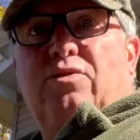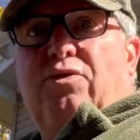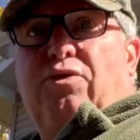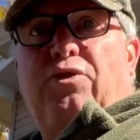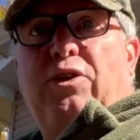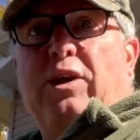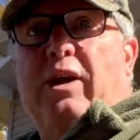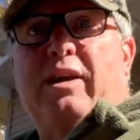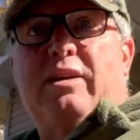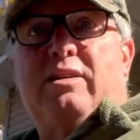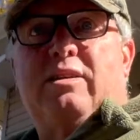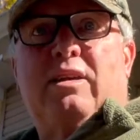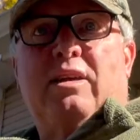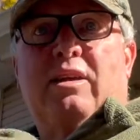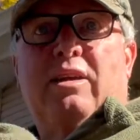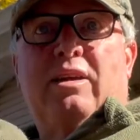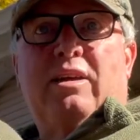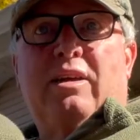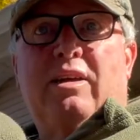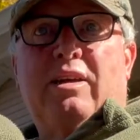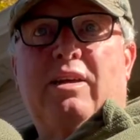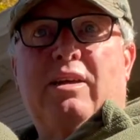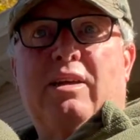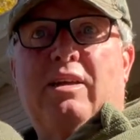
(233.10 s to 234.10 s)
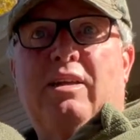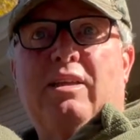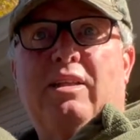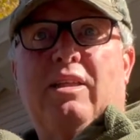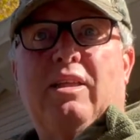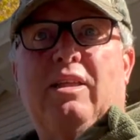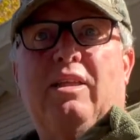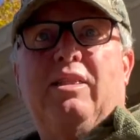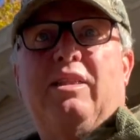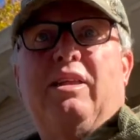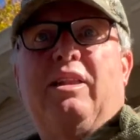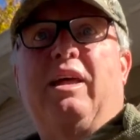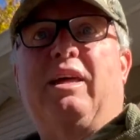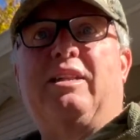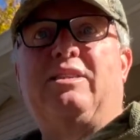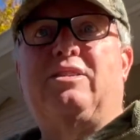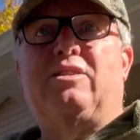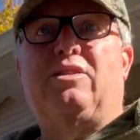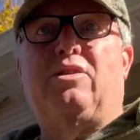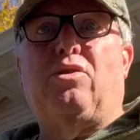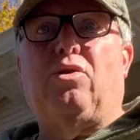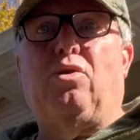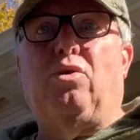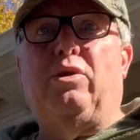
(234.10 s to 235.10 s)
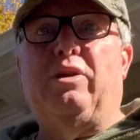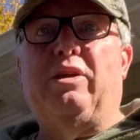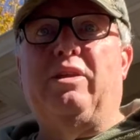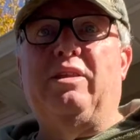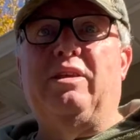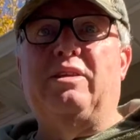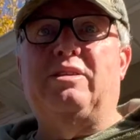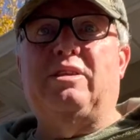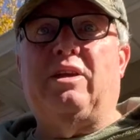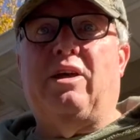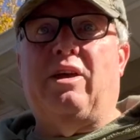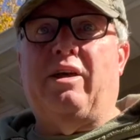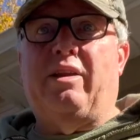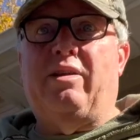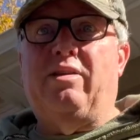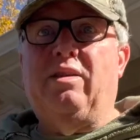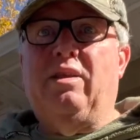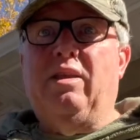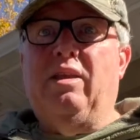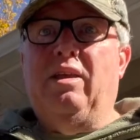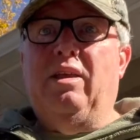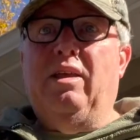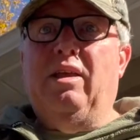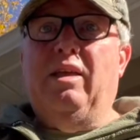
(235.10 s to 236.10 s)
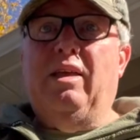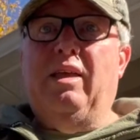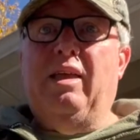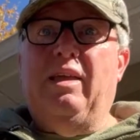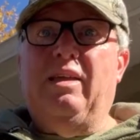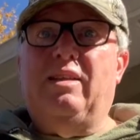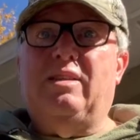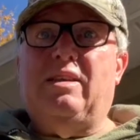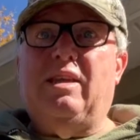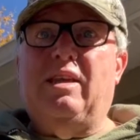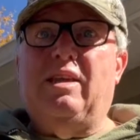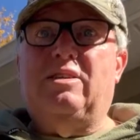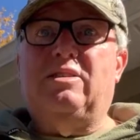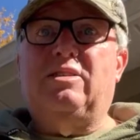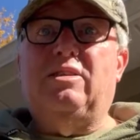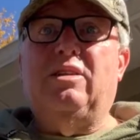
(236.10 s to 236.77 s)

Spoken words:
fit the nuts that are holding this on. It takes